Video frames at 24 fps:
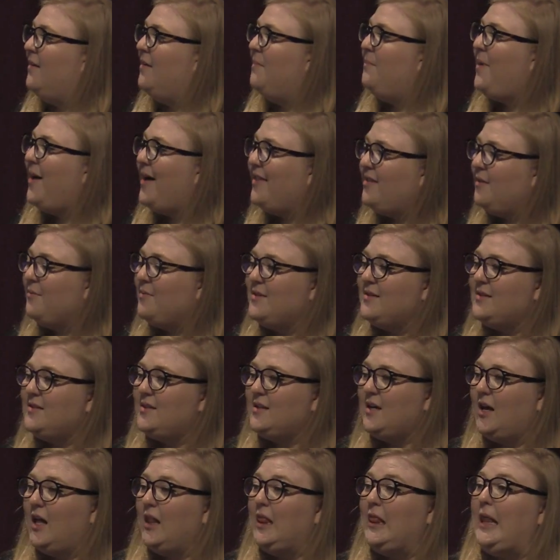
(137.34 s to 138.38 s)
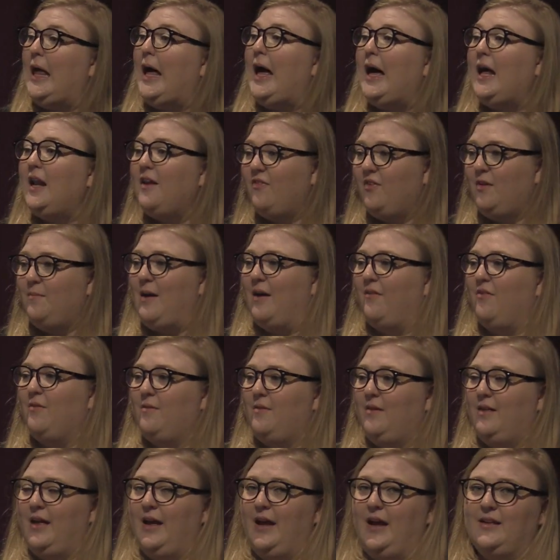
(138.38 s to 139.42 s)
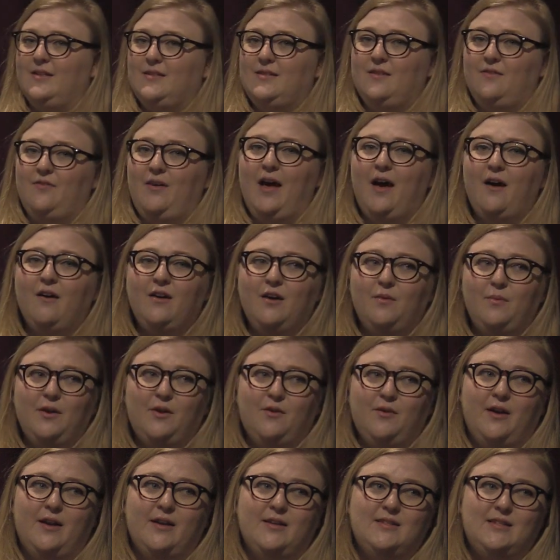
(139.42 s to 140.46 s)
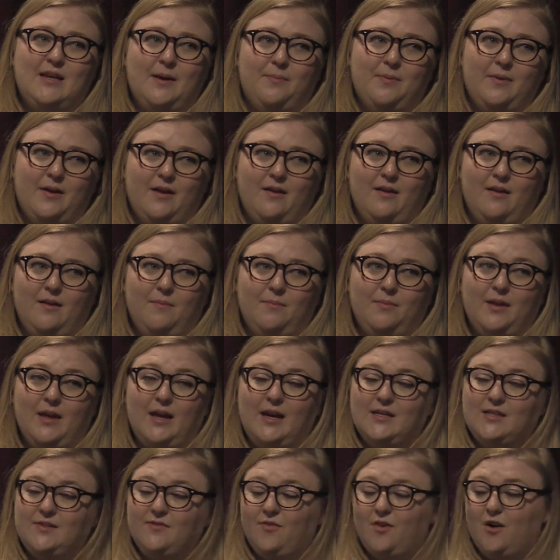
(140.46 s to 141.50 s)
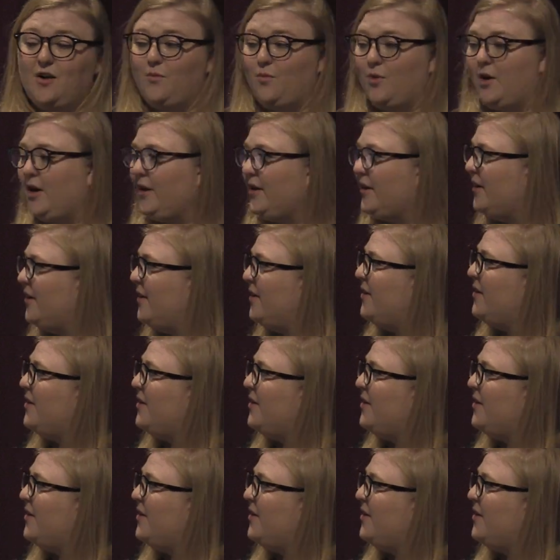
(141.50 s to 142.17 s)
But there was a lot of feedback from clients of how could we create a separate place for our work.